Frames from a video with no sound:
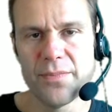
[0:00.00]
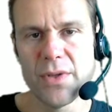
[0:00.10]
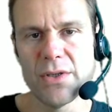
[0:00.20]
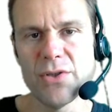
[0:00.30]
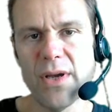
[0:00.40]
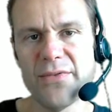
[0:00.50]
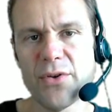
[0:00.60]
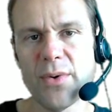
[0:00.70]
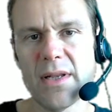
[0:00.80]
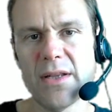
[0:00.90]
So I have to
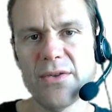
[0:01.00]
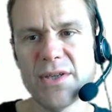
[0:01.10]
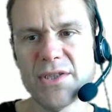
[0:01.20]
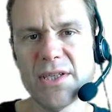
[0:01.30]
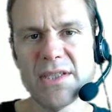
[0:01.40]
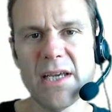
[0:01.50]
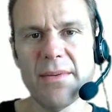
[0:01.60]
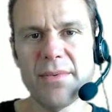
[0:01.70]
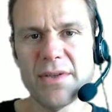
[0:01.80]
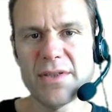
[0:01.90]
quickly look these things up.
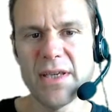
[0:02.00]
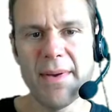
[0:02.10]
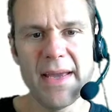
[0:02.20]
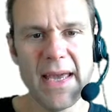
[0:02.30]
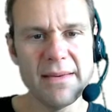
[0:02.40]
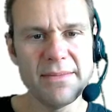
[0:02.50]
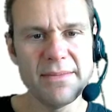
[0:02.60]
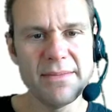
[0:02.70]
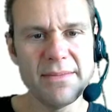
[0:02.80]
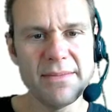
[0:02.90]
That's the thing about a game
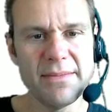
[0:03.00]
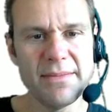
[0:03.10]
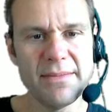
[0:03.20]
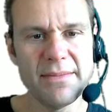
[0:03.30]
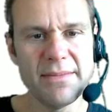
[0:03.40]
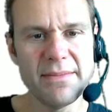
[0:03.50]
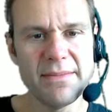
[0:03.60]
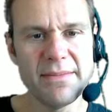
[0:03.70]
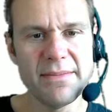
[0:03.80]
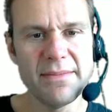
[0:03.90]
jam.
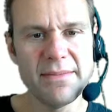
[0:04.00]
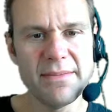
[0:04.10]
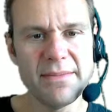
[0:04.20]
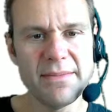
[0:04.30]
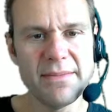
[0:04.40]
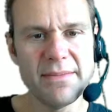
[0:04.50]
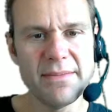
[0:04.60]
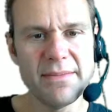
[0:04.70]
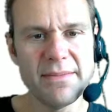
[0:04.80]
You learn on the go.